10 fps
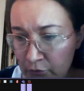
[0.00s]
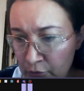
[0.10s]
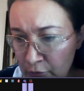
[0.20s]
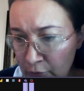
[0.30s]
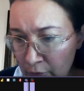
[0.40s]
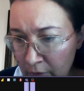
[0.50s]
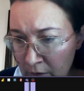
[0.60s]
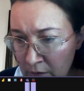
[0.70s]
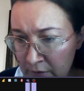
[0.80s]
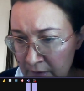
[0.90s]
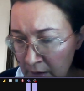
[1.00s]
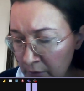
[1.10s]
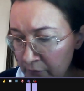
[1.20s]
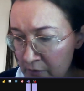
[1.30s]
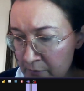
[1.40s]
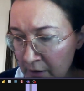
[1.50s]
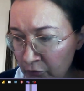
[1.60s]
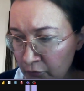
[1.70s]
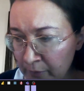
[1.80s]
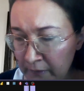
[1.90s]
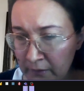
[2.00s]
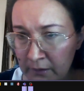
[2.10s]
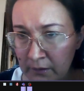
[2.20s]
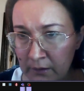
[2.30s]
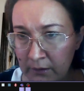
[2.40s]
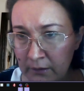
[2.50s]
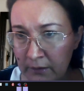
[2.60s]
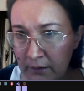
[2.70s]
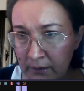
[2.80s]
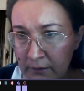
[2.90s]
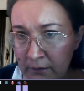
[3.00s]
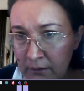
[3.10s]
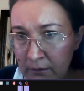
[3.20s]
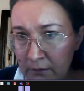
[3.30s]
So thank you very much for being here again.